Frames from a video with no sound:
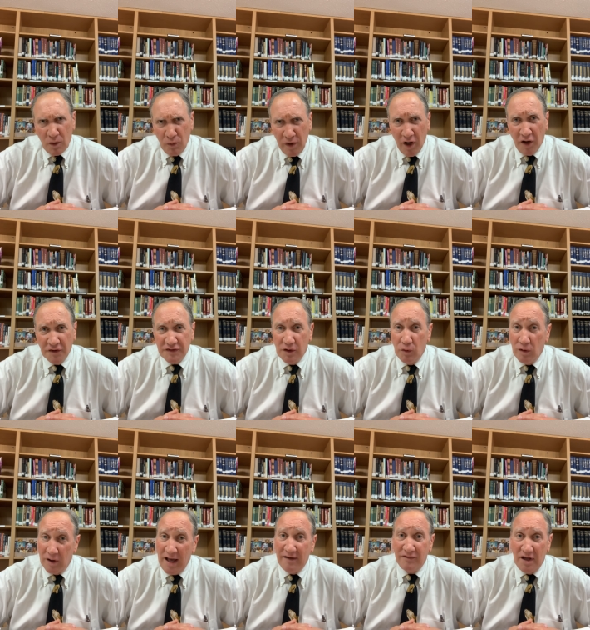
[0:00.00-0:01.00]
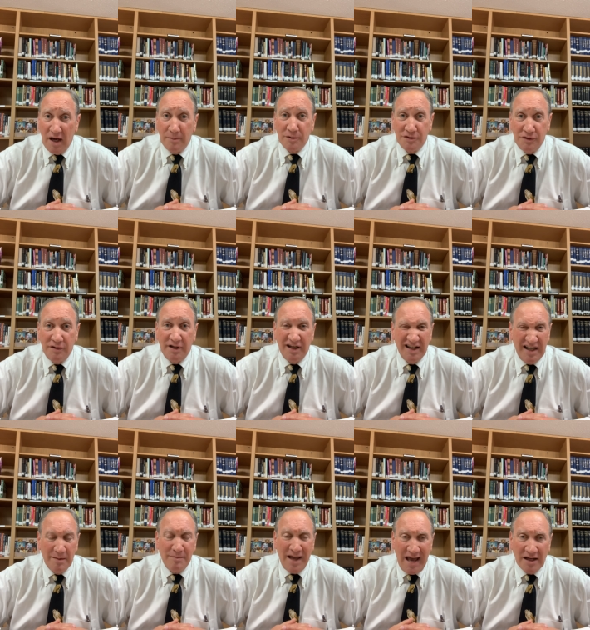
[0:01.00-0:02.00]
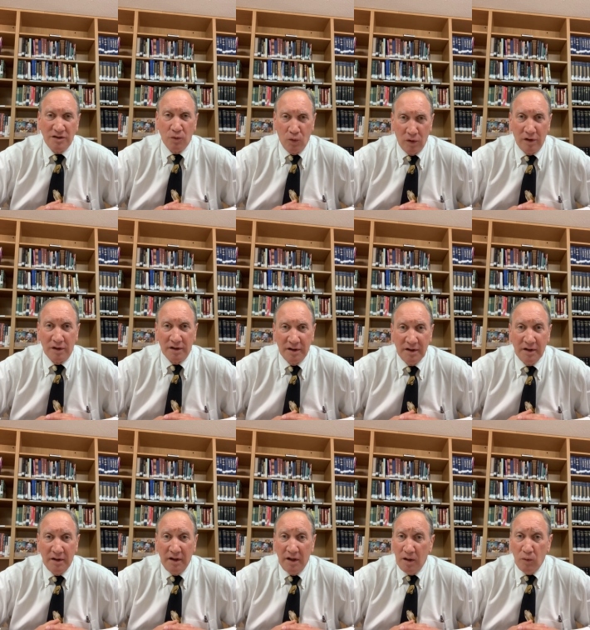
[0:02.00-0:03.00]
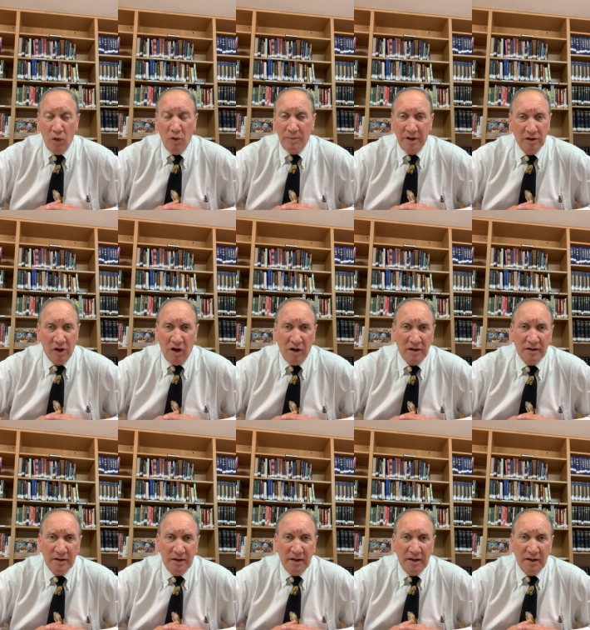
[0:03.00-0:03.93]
We also will have the opportunity to get back to work. It won't be long.